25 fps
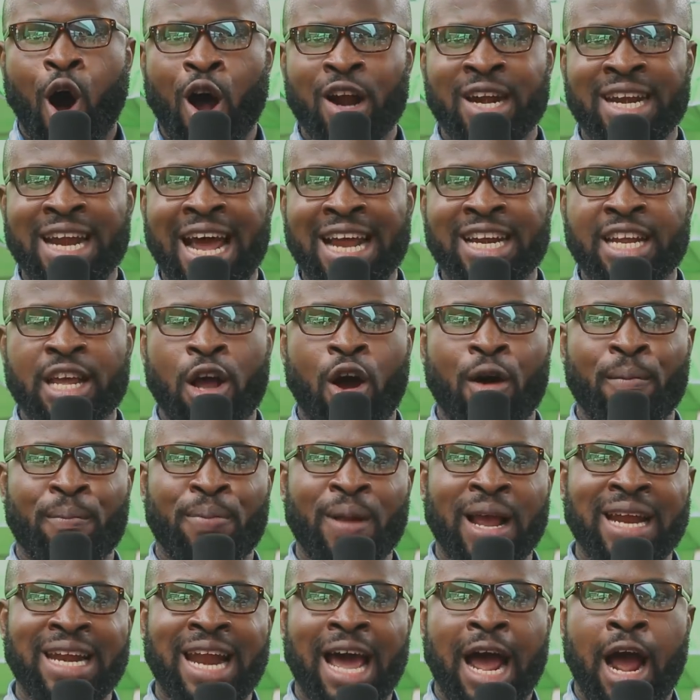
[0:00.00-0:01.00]
under the
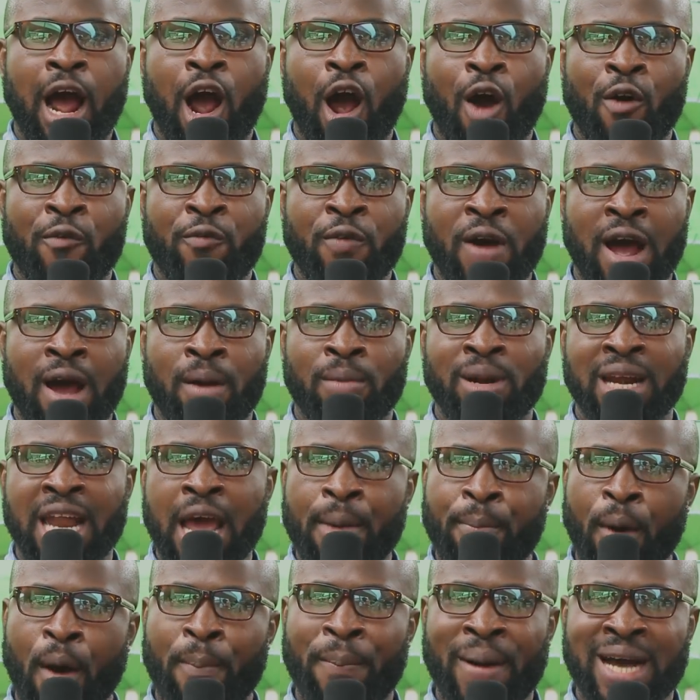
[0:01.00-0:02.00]
umbrella of
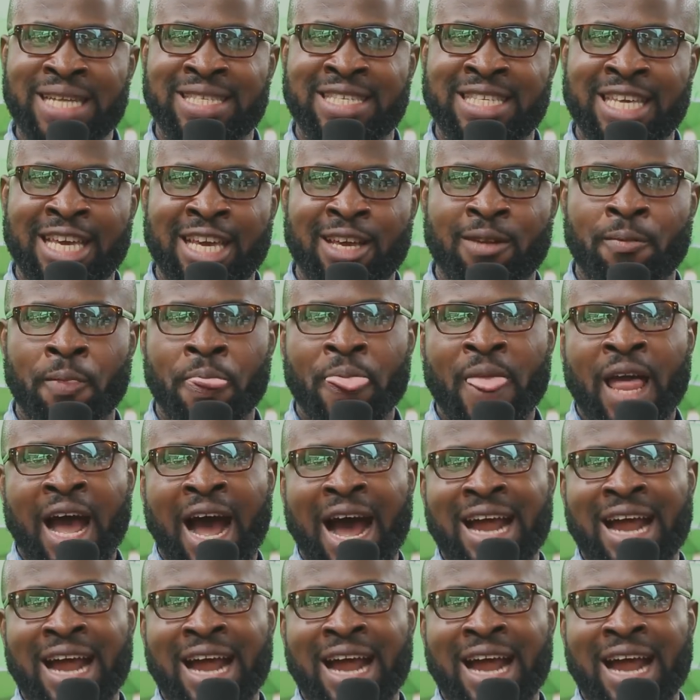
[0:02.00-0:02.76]
Labour Party.